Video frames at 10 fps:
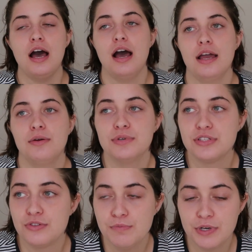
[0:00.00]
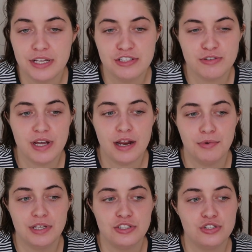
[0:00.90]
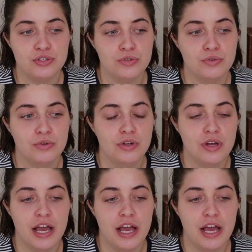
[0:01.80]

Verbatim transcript: I was super into it. I went to,